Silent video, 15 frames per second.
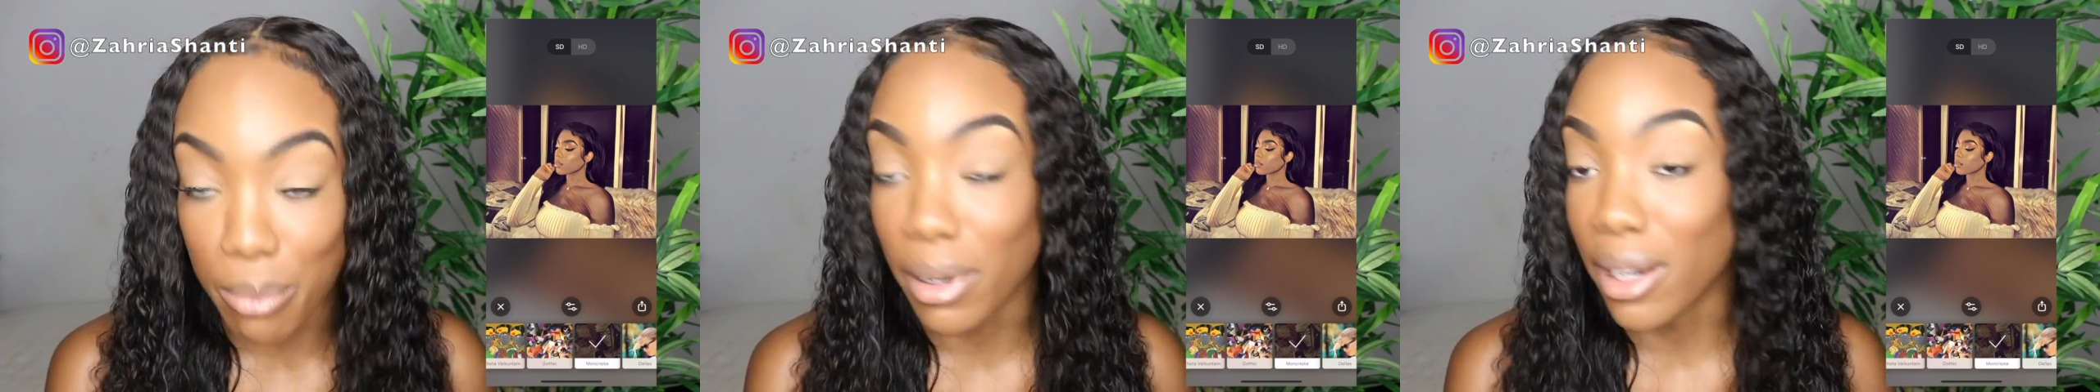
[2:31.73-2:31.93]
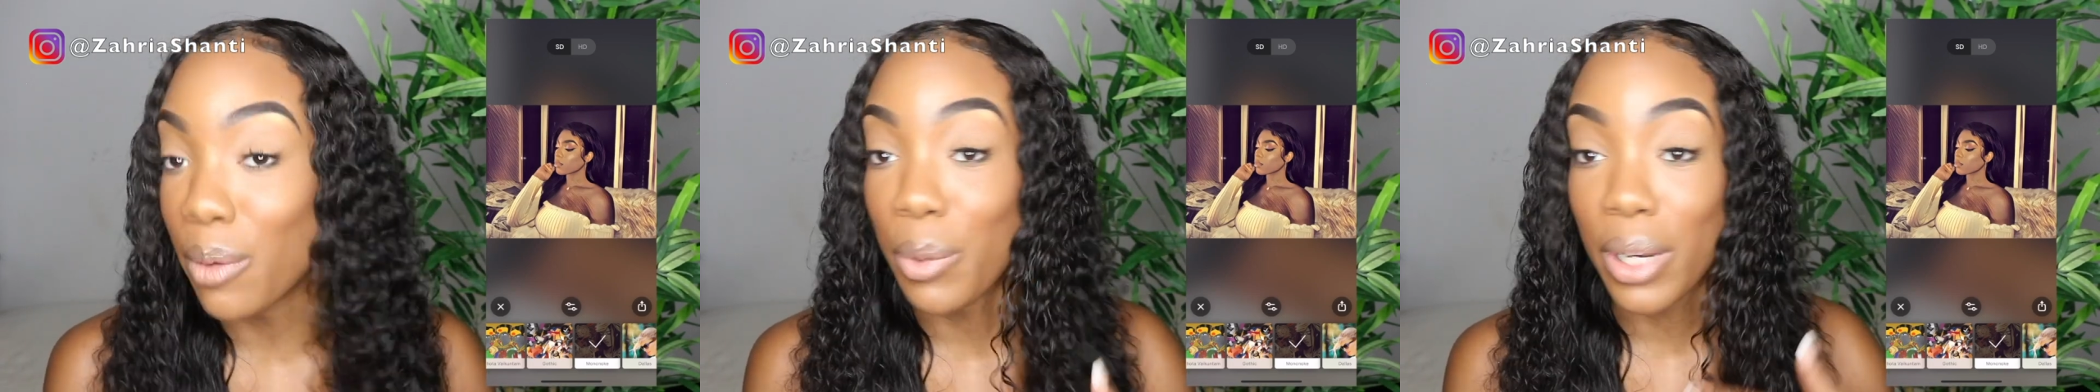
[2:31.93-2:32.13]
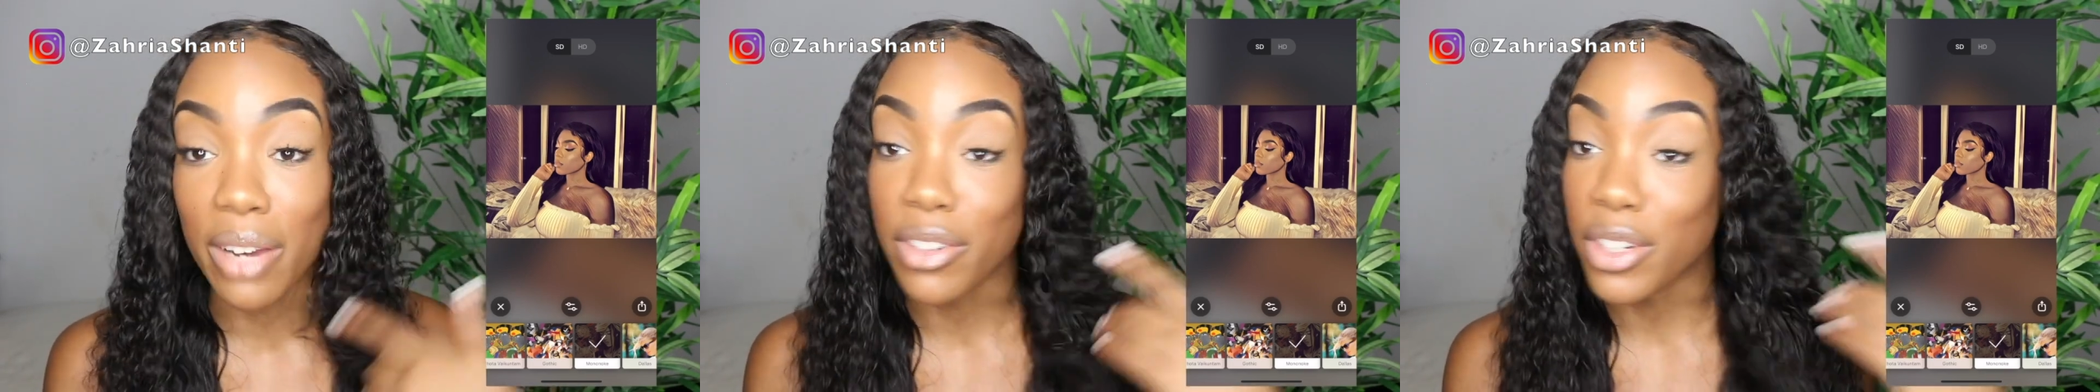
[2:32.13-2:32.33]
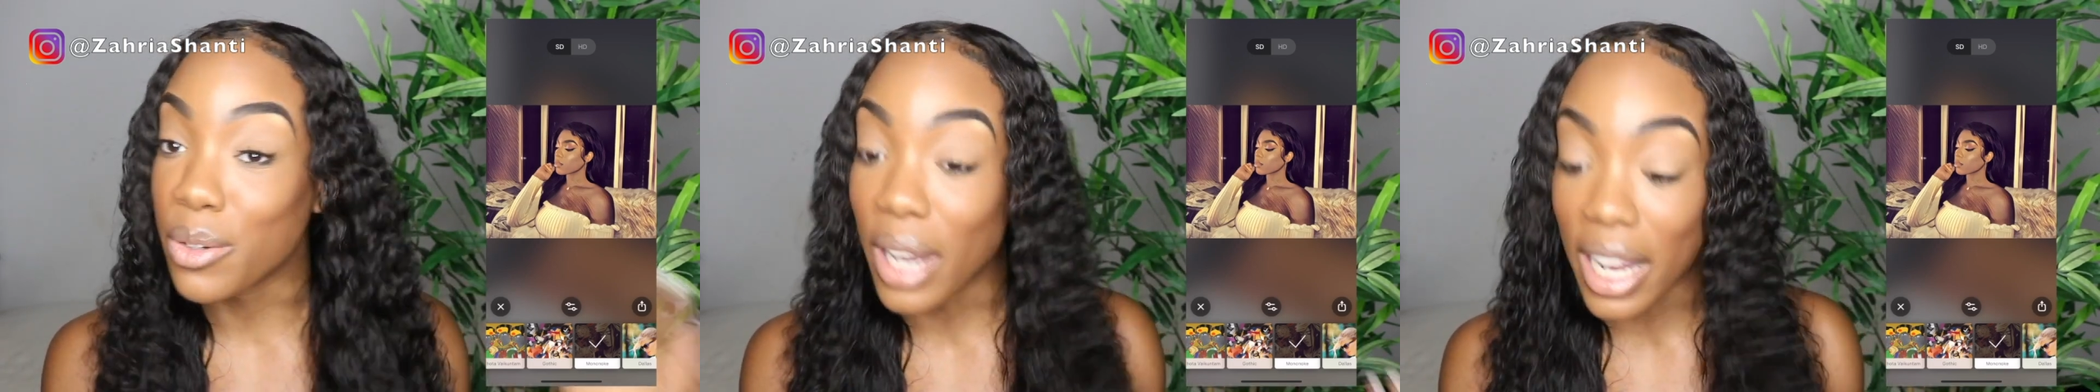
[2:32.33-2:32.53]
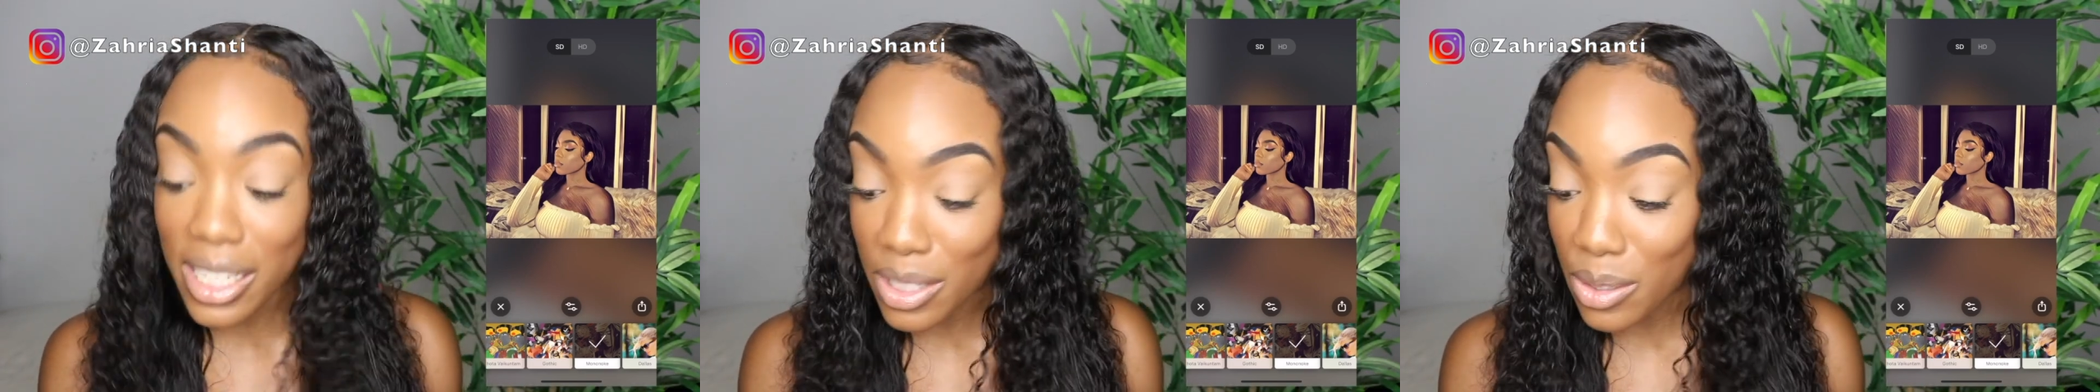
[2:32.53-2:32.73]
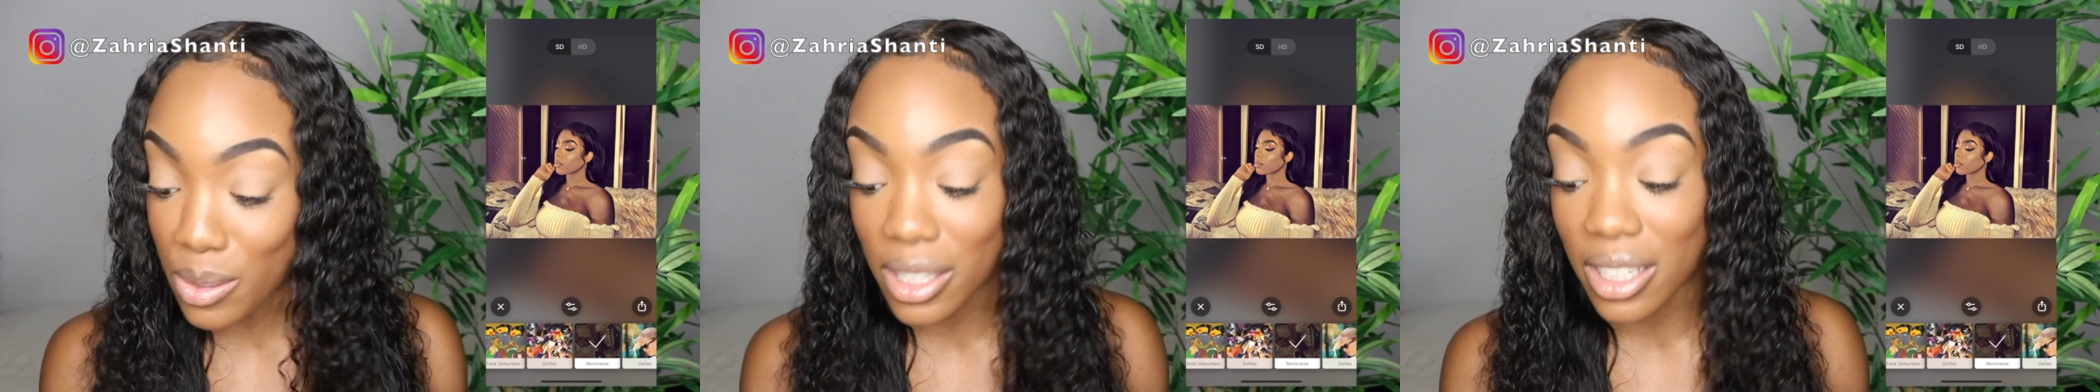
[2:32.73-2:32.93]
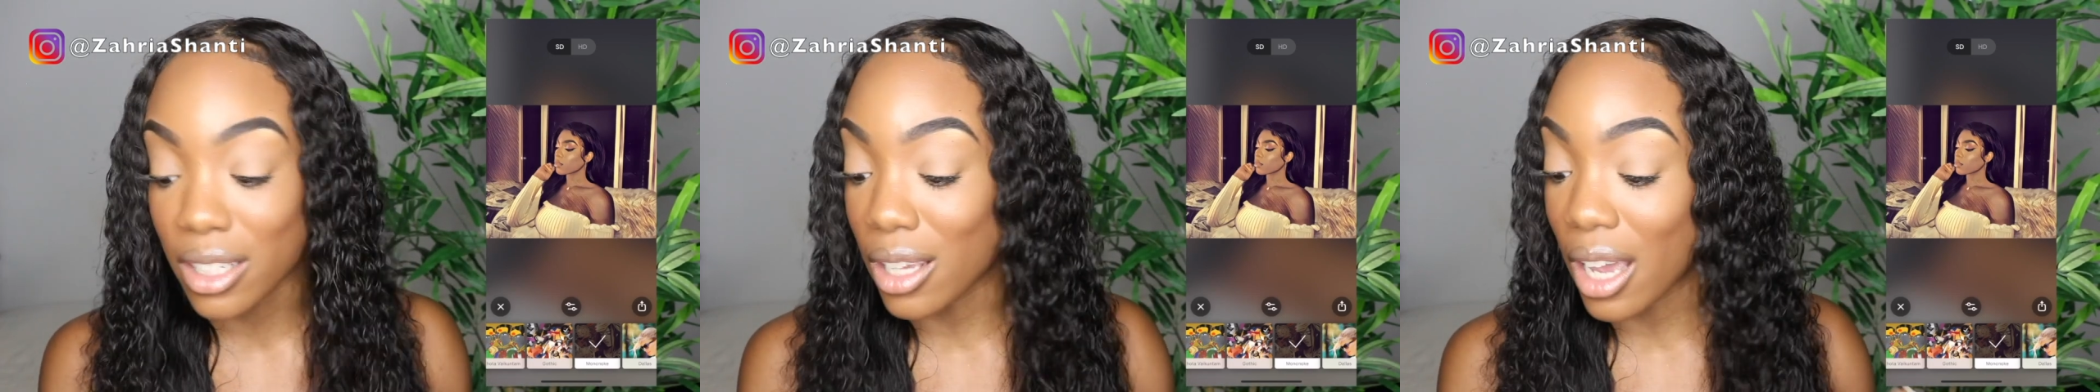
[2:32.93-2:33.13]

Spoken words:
but whenever you guys use it,